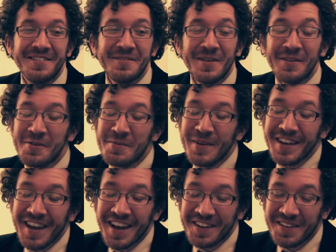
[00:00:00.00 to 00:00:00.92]
Well, for
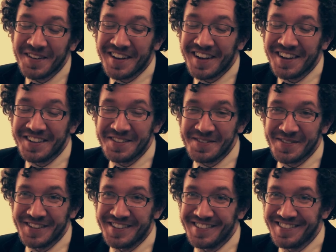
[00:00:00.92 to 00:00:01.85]
me, cataloging is
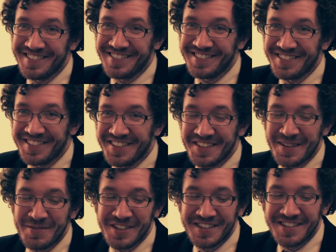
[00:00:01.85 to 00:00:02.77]
fun because
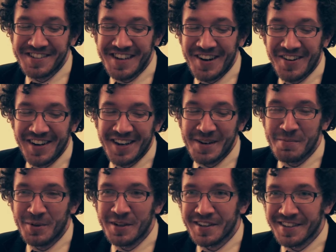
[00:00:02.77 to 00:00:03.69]
I'm just staring at
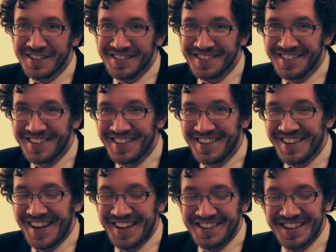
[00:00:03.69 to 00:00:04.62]
a book
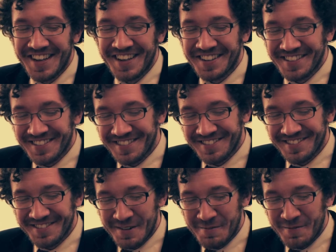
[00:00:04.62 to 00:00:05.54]
and like
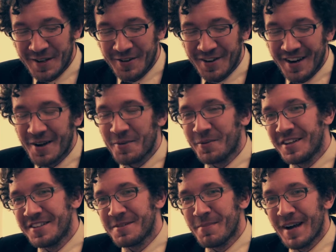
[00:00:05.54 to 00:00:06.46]
figuring out
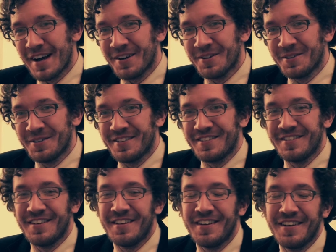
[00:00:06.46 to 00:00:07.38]
what it's about, and